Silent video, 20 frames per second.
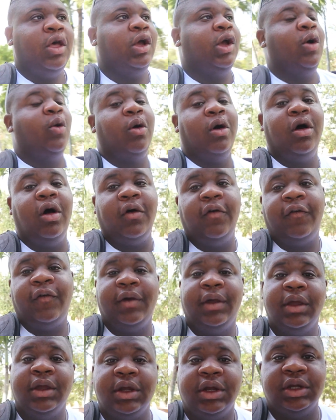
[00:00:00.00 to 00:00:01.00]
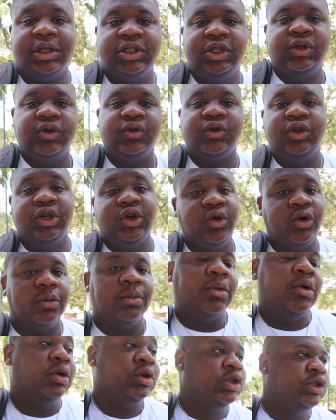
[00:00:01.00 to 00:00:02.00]
go off here to Euro
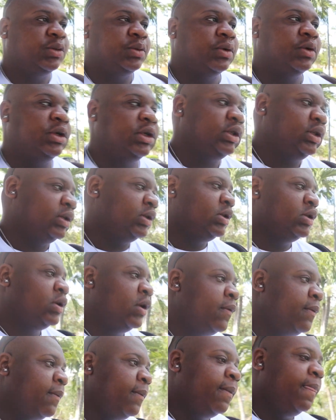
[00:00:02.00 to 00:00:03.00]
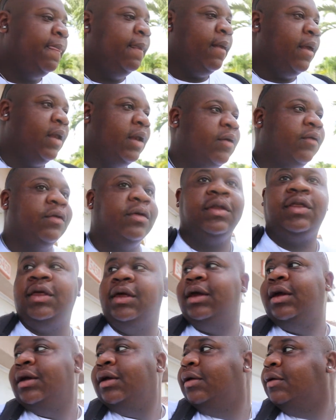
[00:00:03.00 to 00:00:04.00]
Motorsports and
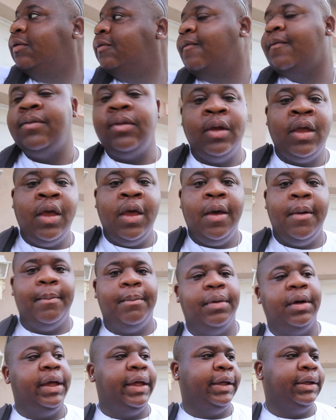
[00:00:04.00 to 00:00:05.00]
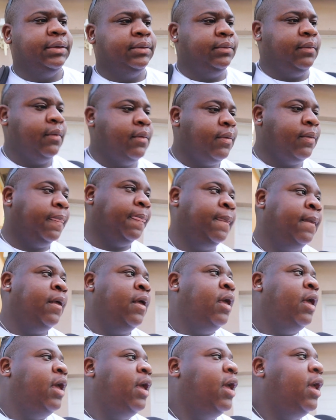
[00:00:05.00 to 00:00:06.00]
everything, but
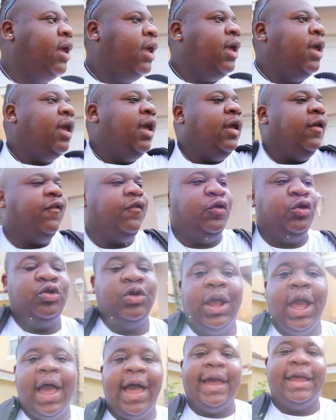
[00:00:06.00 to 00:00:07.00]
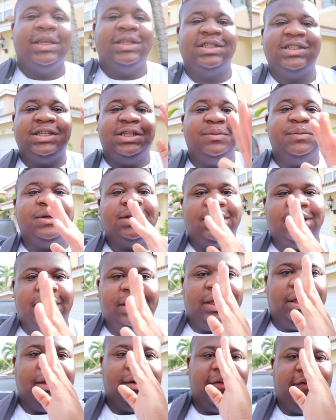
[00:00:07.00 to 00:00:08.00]
if you guys see me
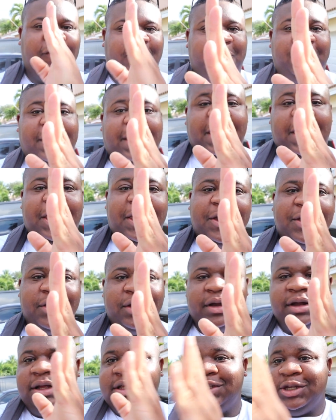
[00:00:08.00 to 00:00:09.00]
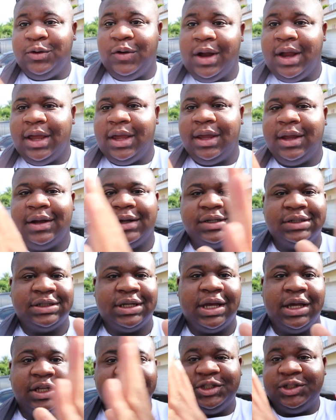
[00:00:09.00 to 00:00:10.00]
looking from here to right here, it's
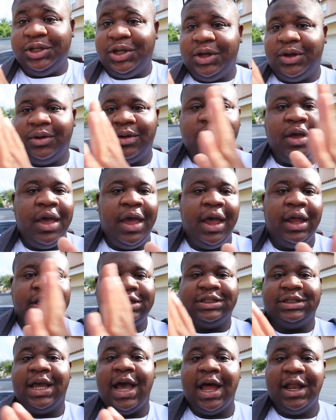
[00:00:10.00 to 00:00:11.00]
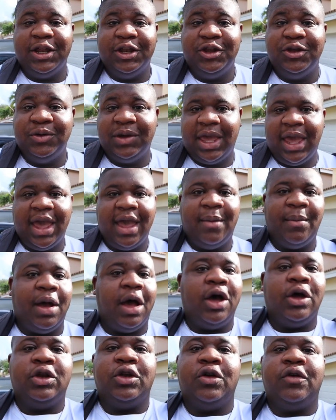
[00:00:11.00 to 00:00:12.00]
because, you know, just got the new camera.
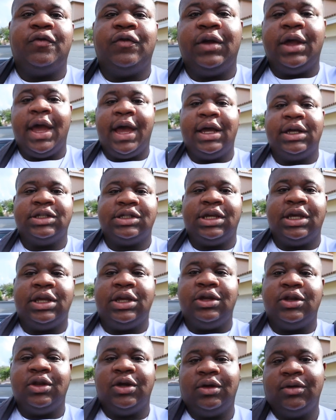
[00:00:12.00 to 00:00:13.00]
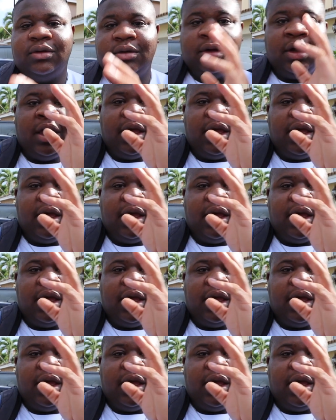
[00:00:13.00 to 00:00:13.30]
I don't know if you guys can, you know,